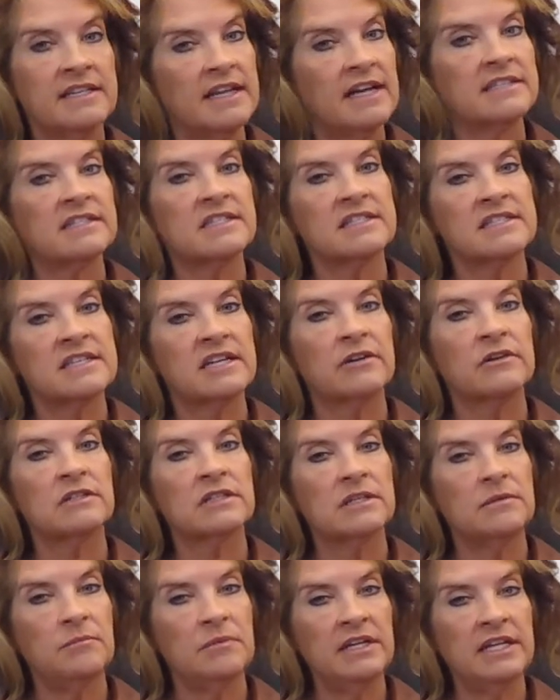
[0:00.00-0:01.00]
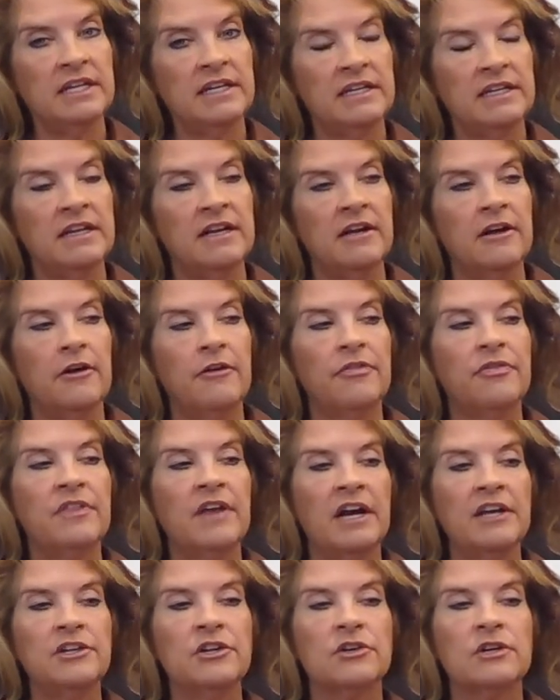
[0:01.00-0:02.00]
necessarily mean
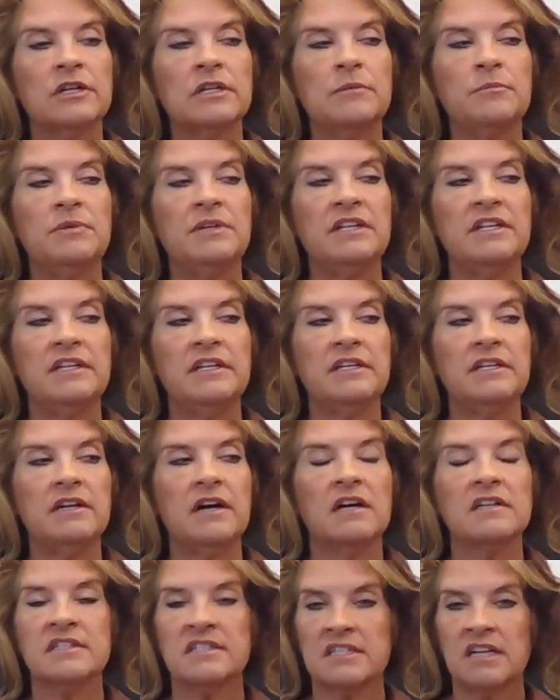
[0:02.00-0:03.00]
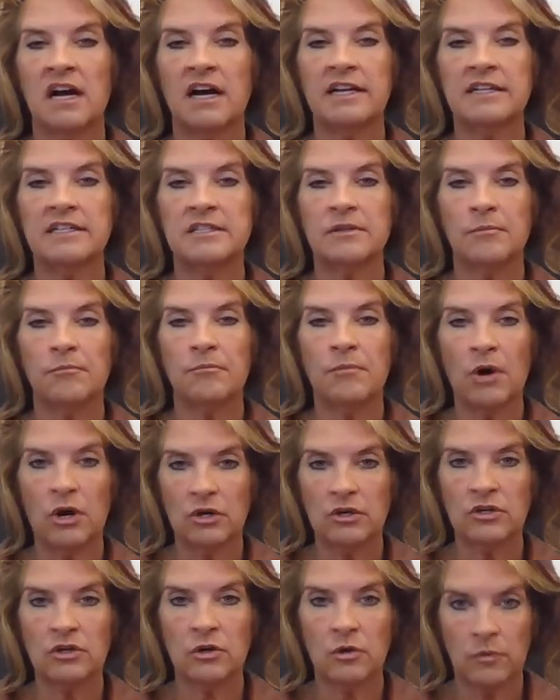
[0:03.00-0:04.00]
that you're going to be assigned to
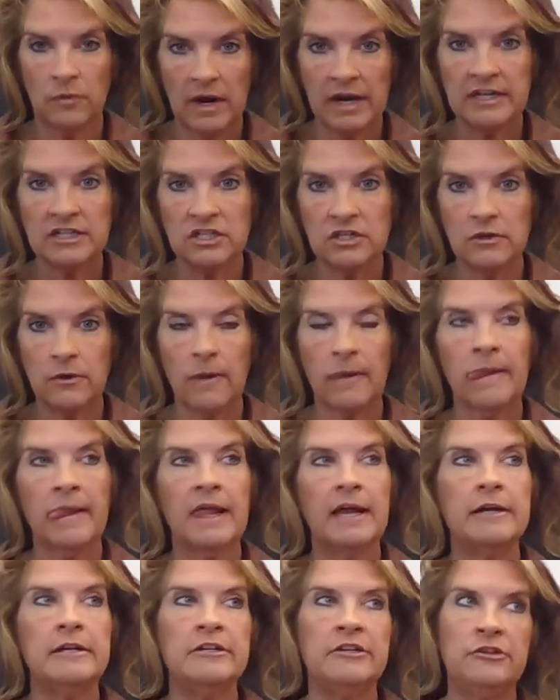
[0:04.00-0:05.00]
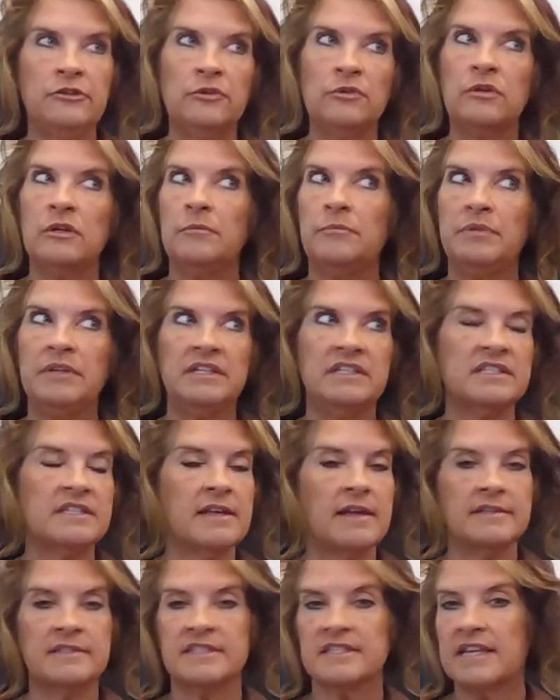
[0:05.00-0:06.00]
Martin Correctional. You could be
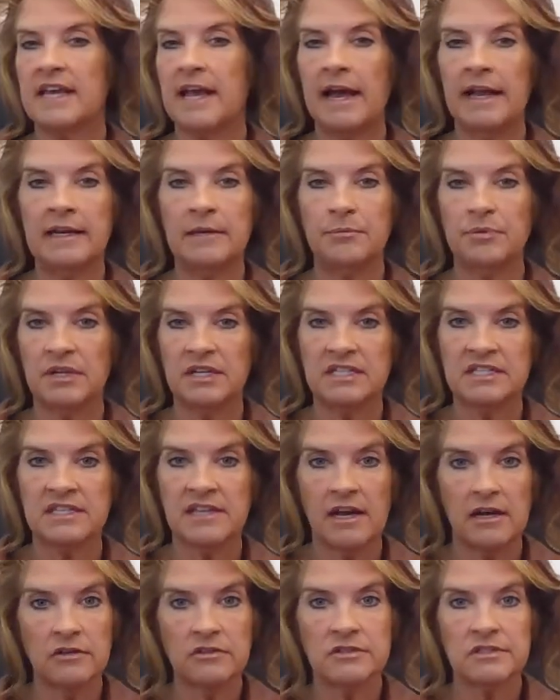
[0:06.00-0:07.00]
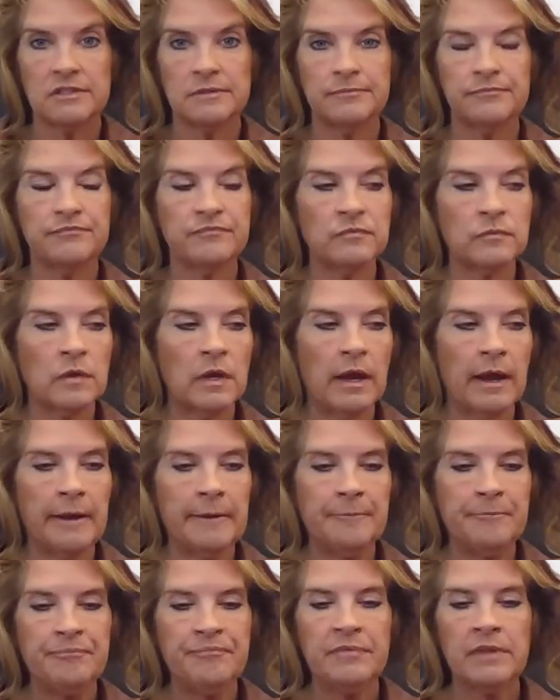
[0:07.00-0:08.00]
sentenced to any place else. Okay,
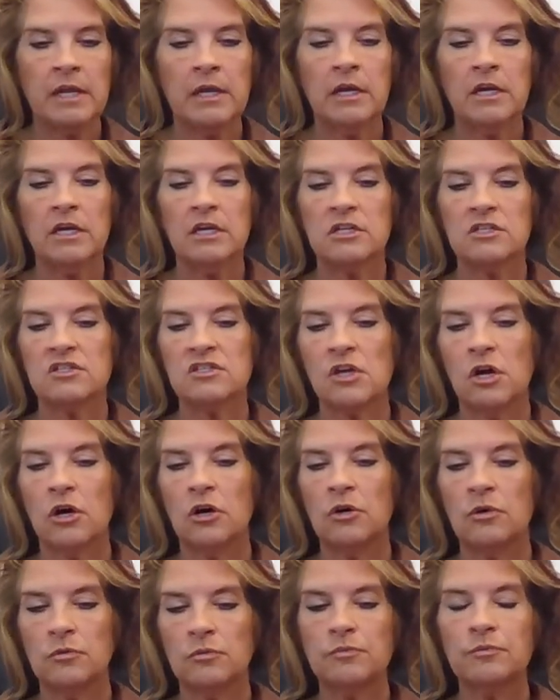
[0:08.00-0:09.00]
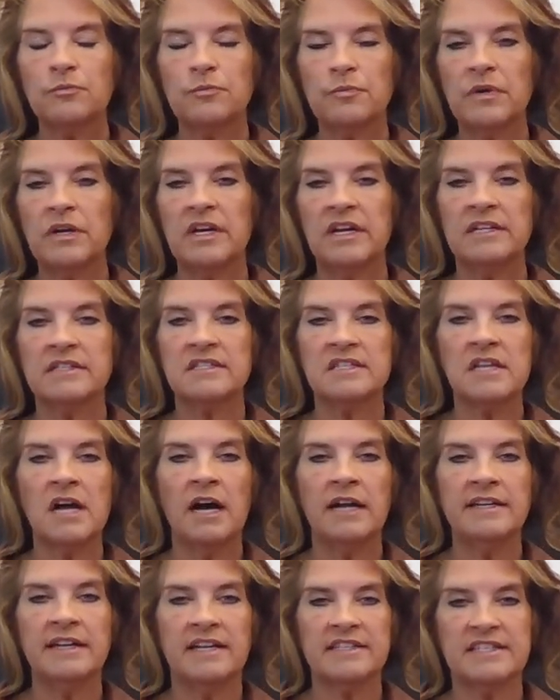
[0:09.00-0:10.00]
so it's
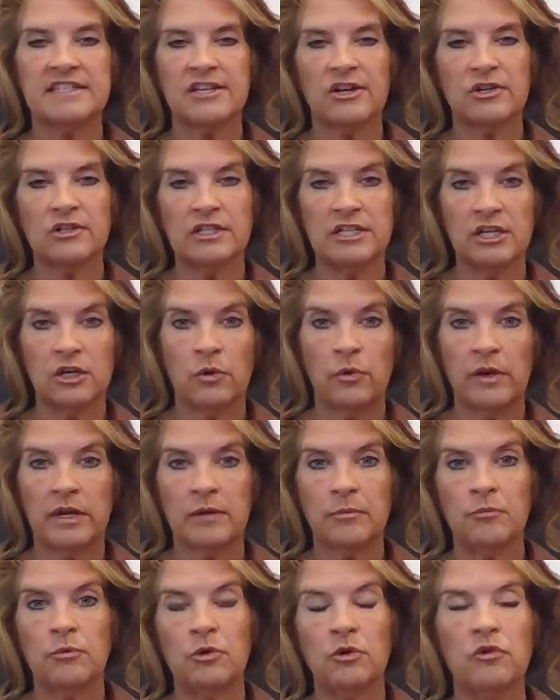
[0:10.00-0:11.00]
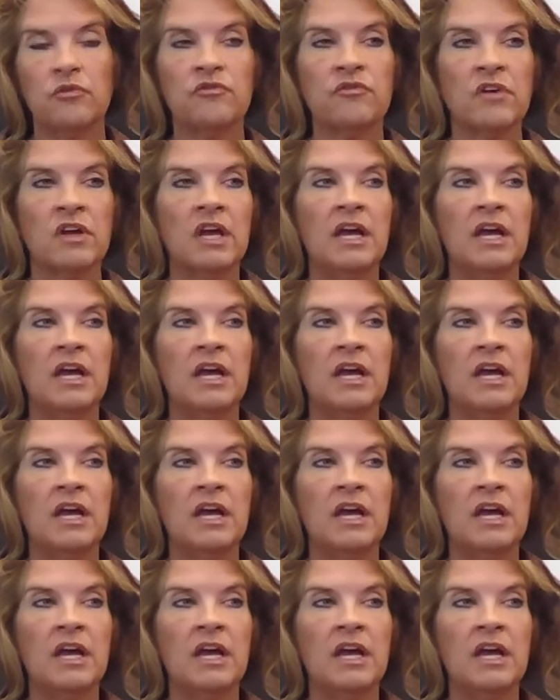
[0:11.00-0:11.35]
not necessarily a quick move.